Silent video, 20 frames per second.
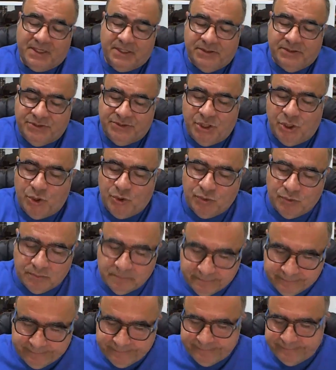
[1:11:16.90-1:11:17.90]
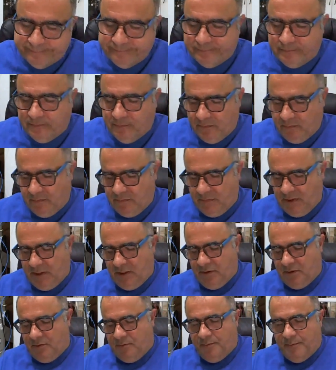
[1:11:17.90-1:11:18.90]
So,
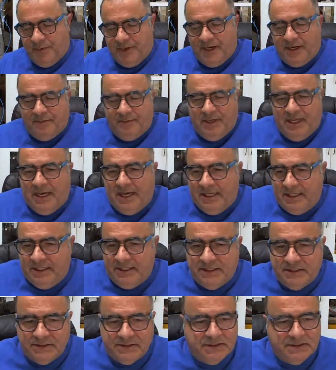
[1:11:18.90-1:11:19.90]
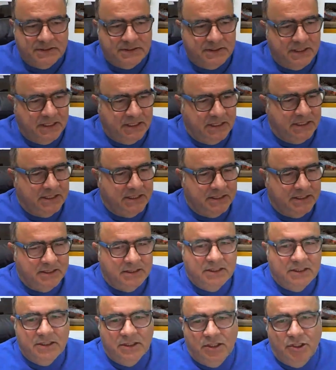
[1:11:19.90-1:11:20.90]
bottom line is
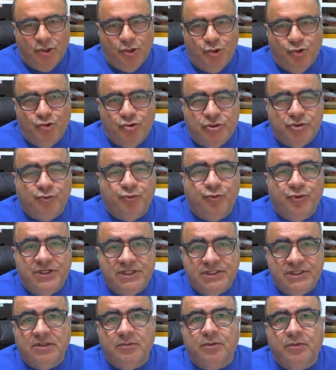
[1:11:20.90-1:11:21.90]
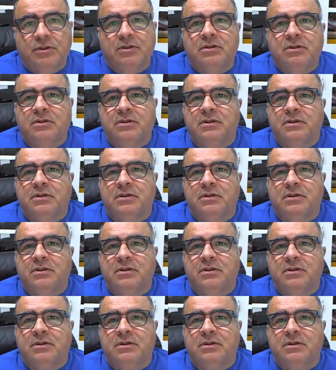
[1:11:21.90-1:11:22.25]
use a reasonable